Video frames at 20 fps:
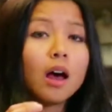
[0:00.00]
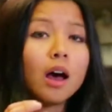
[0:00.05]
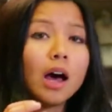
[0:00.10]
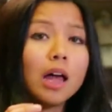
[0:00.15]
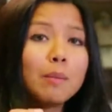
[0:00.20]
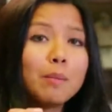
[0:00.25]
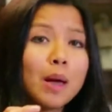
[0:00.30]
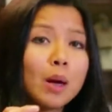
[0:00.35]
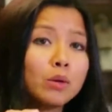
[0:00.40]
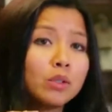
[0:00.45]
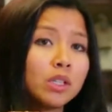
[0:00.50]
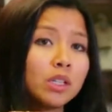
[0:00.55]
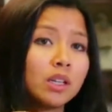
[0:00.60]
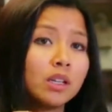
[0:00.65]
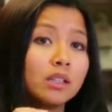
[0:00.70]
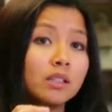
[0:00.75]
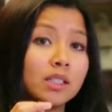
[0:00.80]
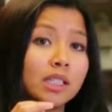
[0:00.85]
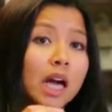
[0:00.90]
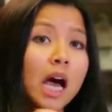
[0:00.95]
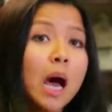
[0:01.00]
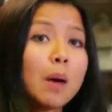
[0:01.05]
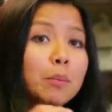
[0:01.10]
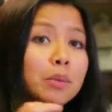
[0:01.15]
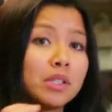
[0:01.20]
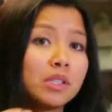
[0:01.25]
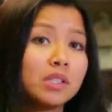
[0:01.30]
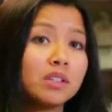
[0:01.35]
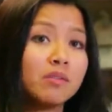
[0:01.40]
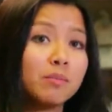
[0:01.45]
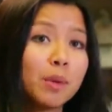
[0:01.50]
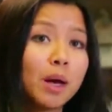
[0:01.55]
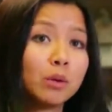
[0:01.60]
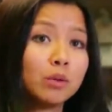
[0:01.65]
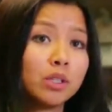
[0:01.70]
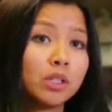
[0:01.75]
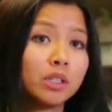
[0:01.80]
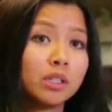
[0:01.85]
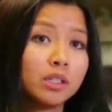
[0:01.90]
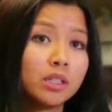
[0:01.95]
Unmounting is the opposite of
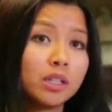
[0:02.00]
mounting a